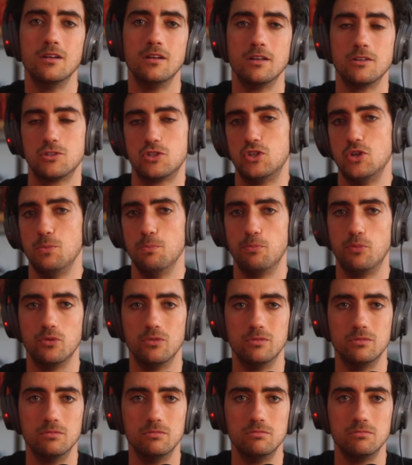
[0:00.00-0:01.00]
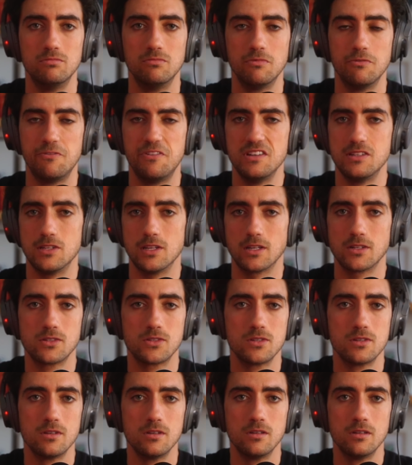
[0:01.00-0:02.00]
Simple
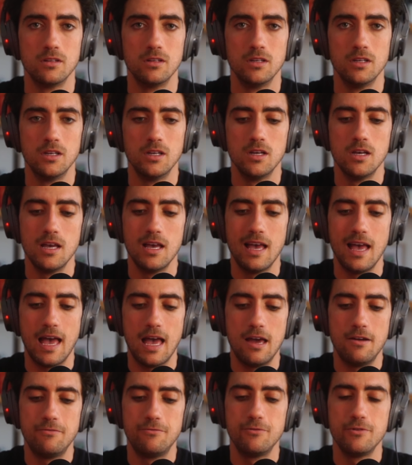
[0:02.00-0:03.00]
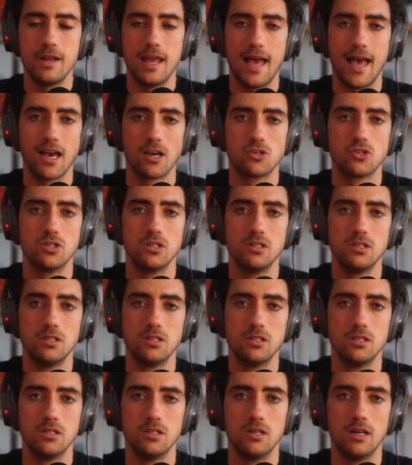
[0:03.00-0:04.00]
physics. Every action
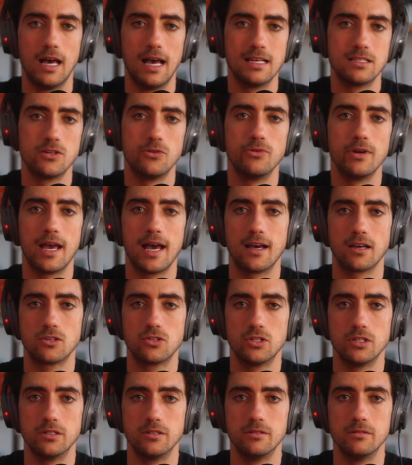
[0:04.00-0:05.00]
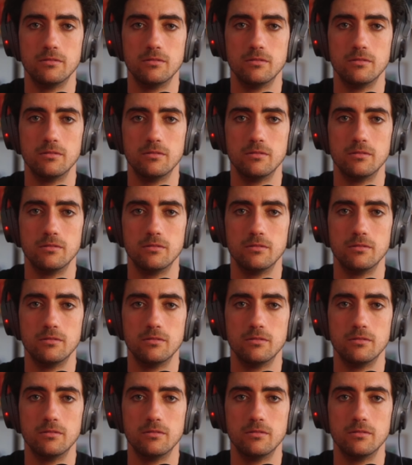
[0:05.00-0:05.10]
has a reaction.